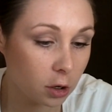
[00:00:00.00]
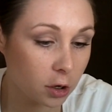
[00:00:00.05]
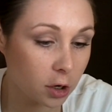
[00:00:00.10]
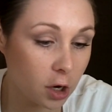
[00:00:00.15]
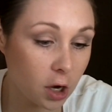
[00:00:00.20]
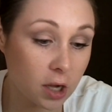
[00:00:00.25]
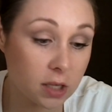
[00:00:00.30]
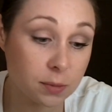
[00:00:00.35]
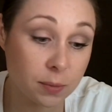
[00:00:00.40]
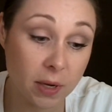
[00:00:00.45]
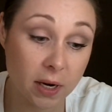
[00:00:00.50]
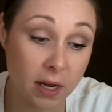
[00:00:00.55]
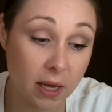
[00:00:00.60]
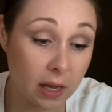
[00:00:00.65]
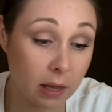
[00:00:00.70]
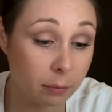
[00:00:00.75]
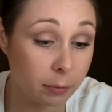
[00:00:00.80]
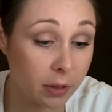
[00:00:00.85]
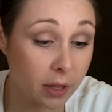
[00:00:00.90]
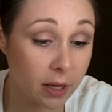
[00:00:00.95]
Our
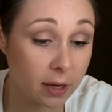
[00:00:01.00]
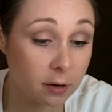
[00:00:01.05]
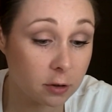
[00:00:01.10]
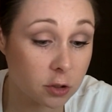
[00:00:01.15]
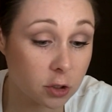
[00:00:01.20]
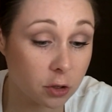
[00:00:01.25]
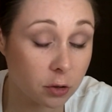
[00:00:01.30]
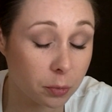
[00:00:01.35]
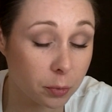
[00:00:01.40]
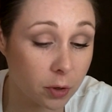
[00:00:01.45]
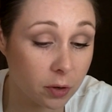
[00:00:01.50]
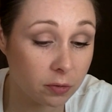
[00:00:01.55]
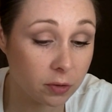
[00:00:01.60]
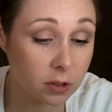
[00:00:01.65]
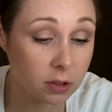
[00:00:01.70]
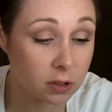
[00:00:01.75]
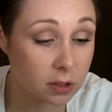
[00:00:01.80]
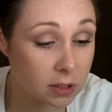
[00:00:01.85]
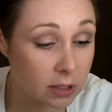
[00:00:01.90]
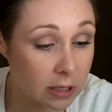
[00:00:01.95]
cosmetic applicators are the
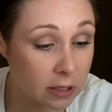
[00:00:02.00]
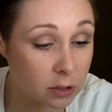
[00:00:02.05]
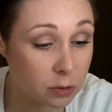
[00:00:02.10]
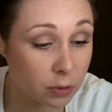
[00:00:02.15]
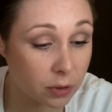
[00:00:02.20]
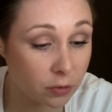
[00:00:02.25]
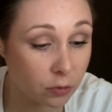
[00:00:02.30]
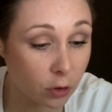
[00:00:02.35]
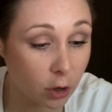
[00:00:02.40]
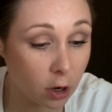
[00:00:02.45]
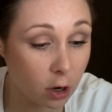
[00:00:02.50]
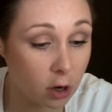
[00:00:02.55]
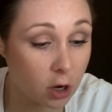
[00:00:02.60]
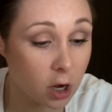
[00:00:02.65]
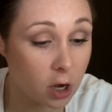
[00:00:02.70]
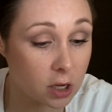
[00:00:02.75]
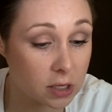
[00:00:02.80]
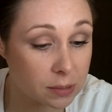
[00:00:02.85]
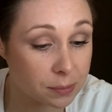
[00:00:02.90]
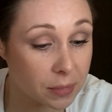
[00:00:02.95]
perfect accessory for all
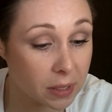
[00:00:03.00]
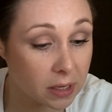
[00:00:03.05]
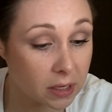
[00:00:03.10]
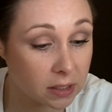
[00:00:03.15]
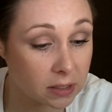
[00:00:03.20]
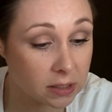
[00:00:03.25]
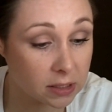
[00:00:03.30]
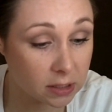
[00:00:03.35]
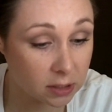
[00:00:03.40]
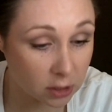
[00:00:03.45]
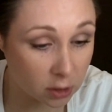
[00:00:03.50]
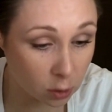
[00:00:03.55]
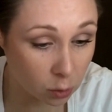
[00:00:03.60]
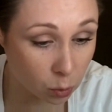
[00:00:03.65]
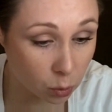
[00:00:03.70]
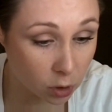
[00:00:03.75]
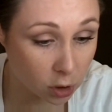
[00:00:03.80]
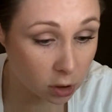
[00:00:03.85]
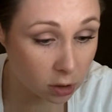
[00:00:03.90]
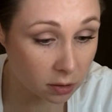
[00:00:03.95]
cosmetic
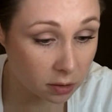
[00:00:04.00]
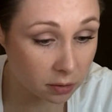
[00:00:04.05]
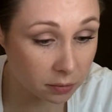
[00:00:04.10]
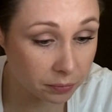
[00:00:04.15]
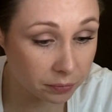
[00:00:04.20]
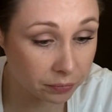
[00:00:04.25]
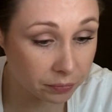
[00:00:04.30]
detail work.